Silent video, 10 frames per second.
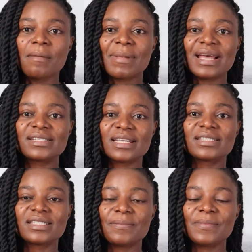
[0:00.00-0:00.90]
My
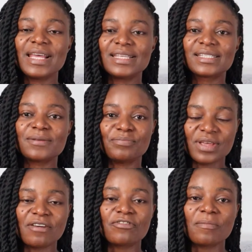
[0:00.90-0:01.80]
sixth tip is
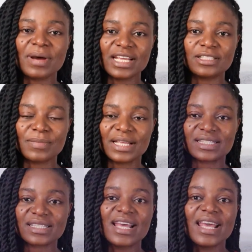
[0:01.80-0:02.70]
behavior
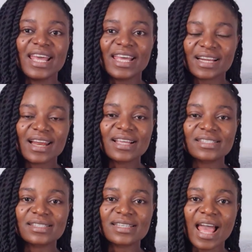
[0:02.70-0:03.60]
management. In
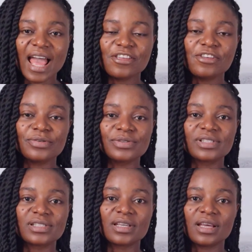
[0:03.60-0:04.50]
class, I
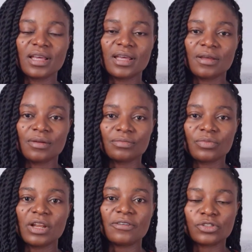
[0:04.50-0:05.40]
use
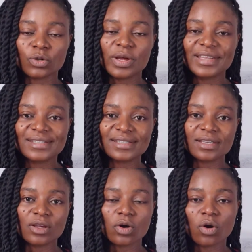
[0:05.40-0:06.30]
Wheel of
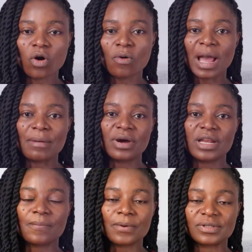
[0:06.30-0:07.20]
Choice or my
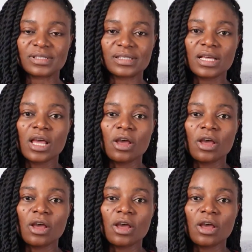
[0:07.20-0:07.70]
Money Purse.